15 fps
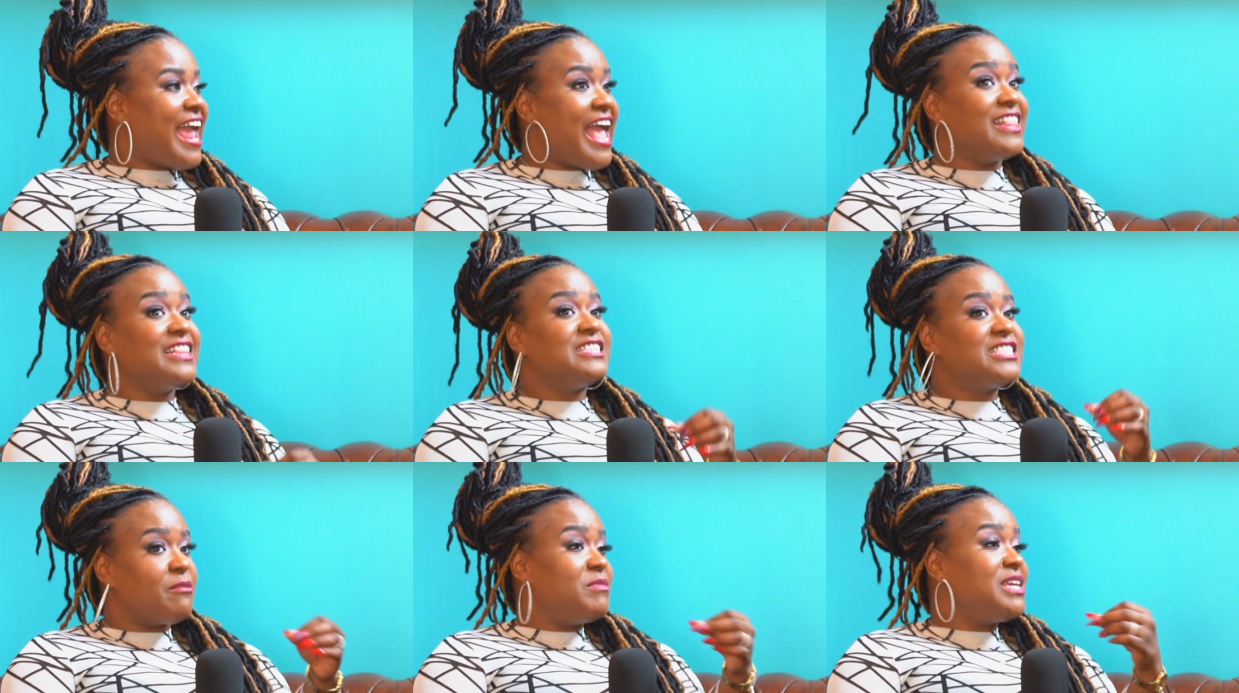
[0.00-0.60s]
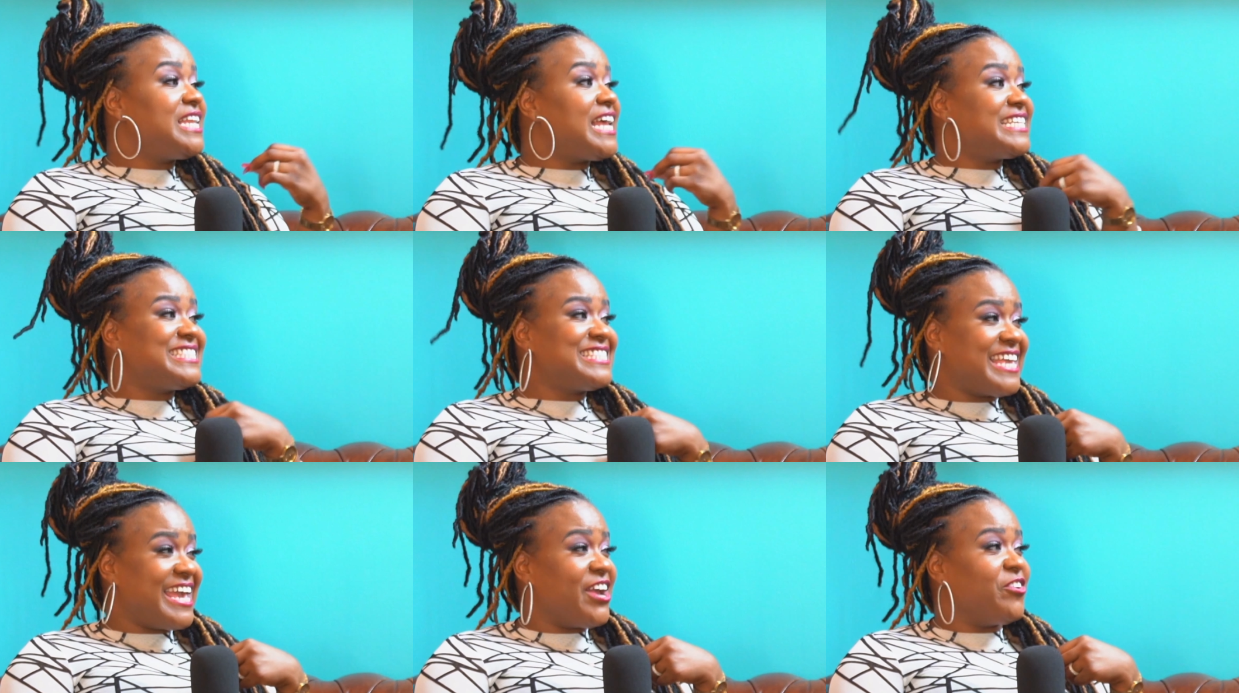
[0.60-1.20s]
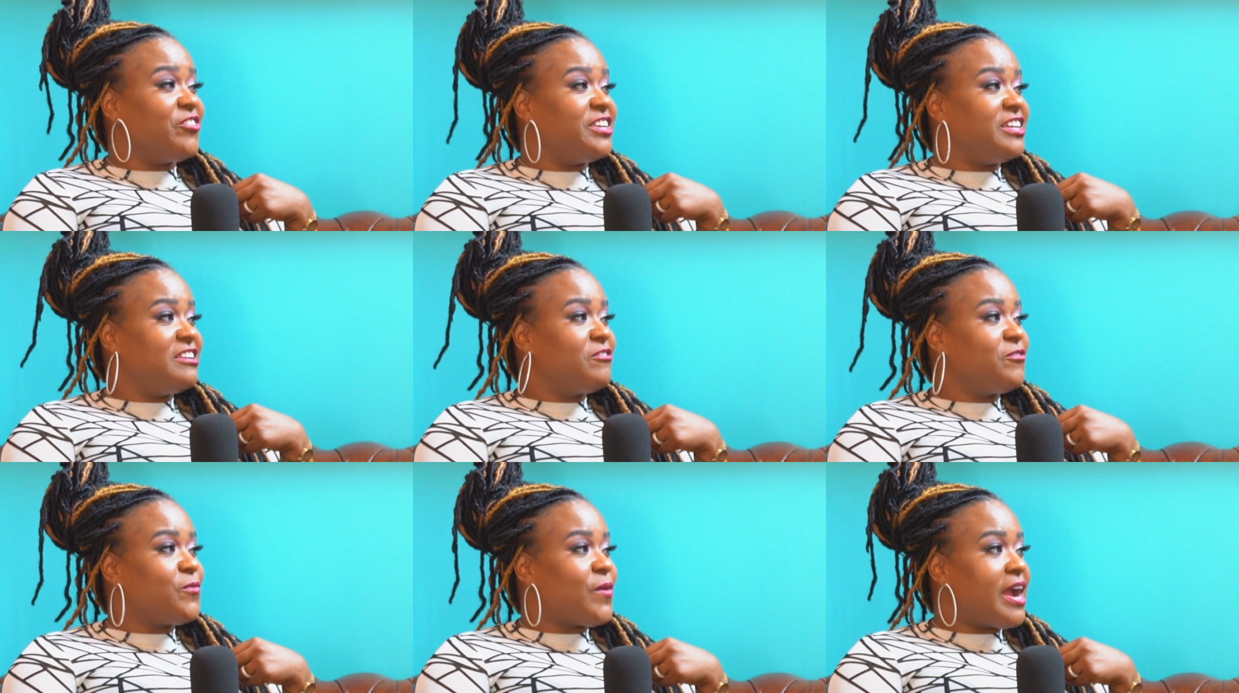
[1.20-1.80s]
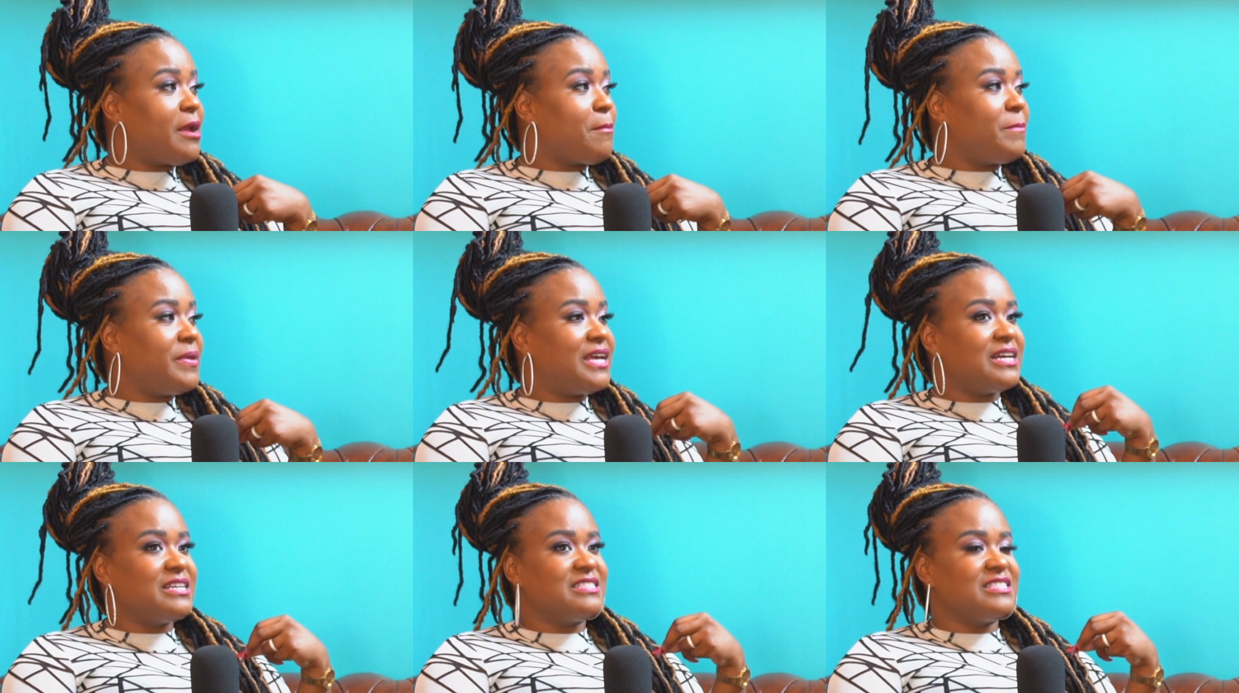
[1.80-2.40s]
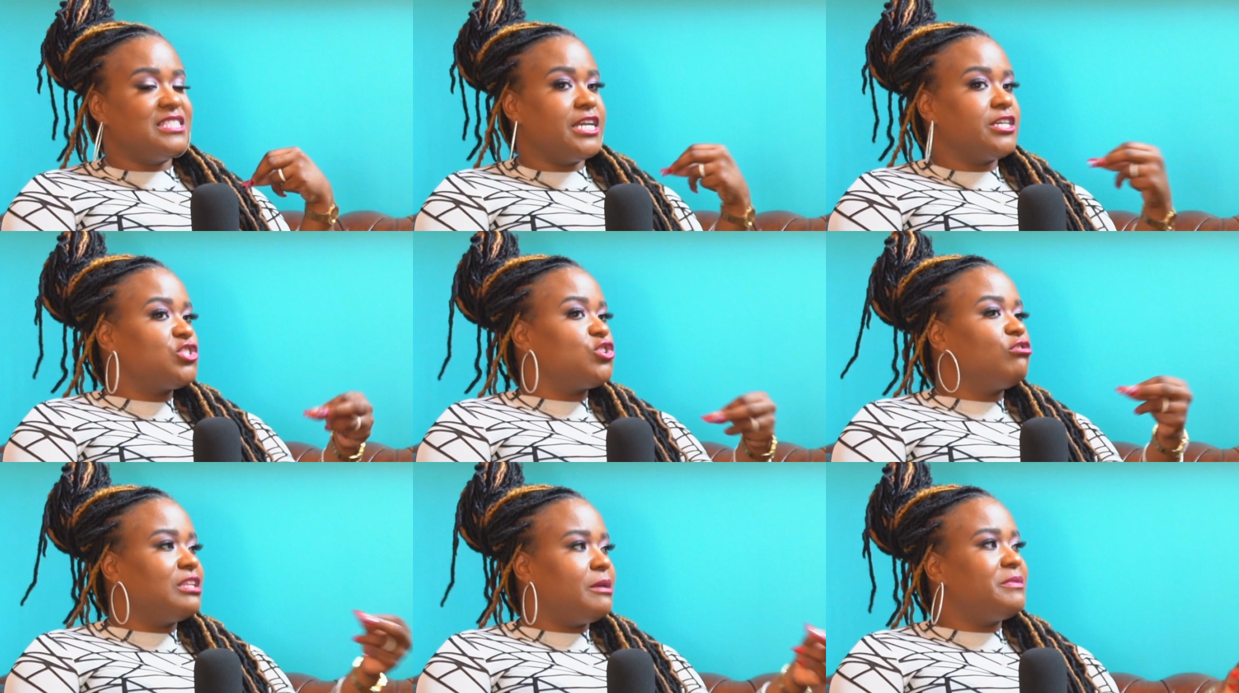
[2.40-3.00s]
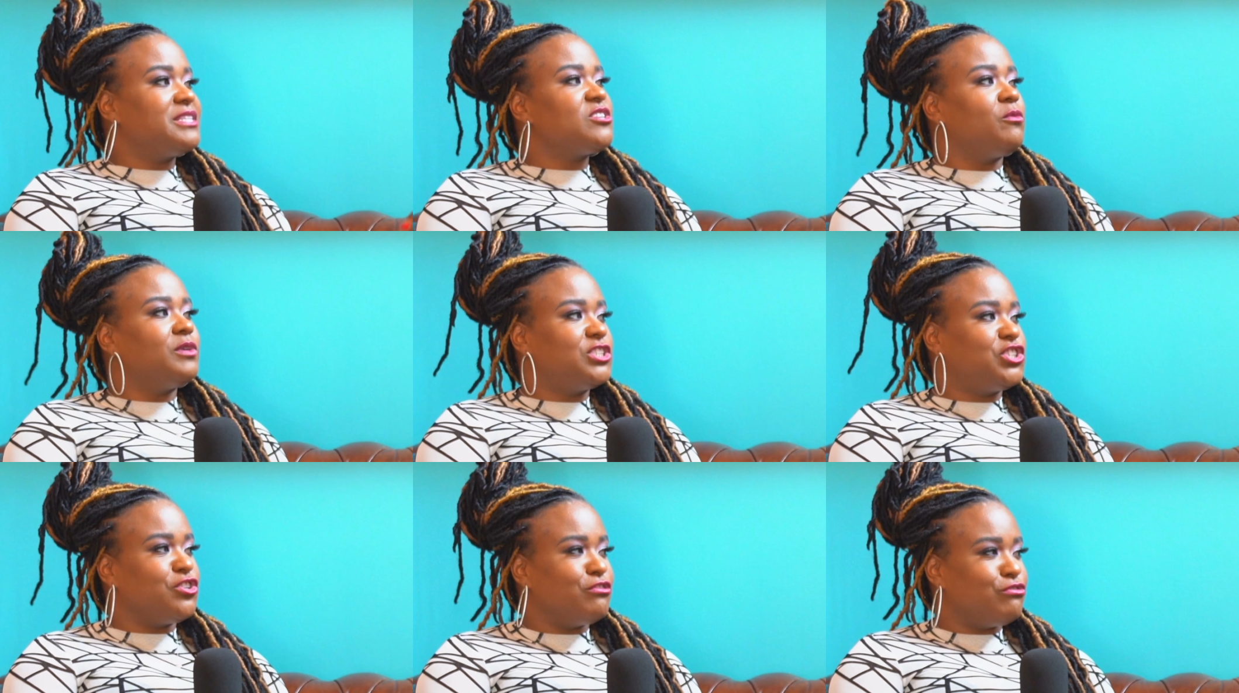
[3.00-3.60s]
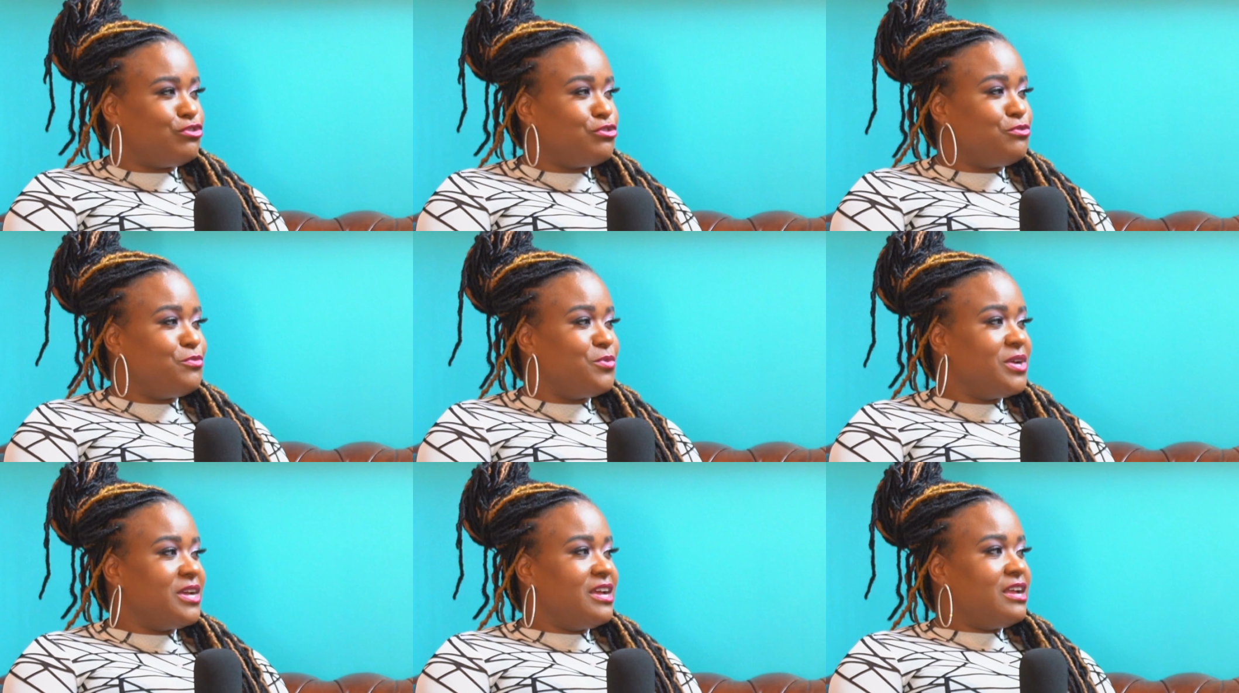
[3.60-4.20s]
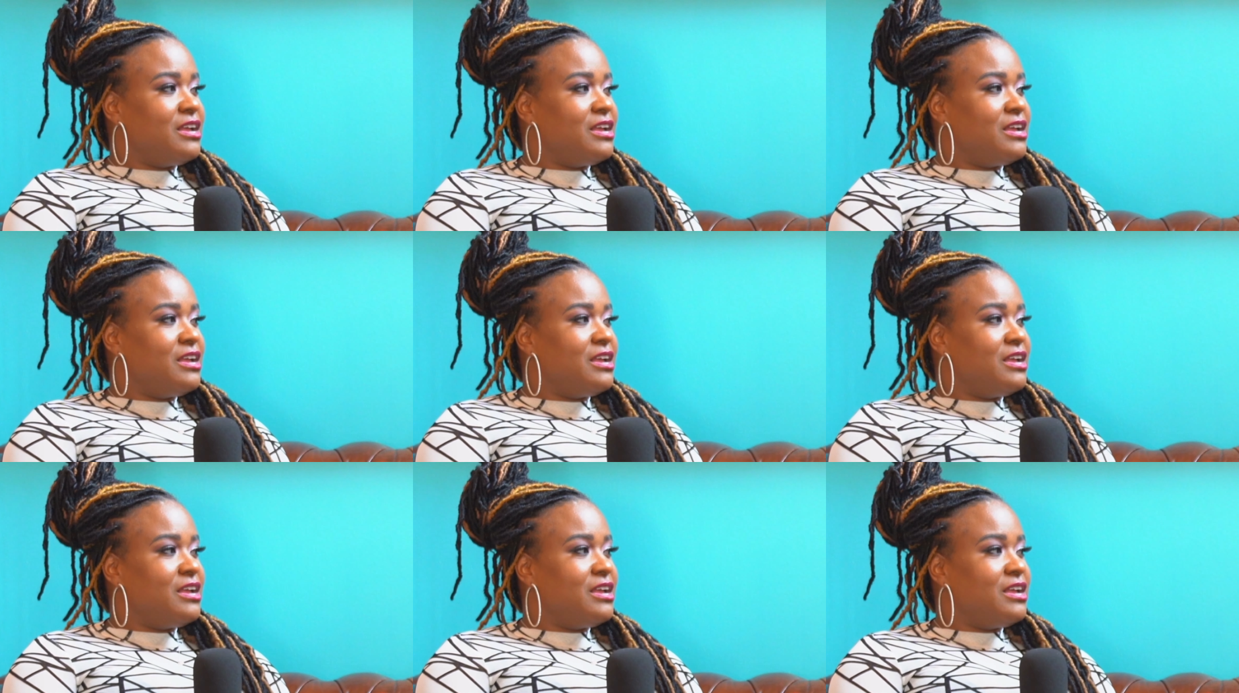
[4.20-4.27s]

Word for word: And to me that's scary, right? Because there's no limit to what you'll do.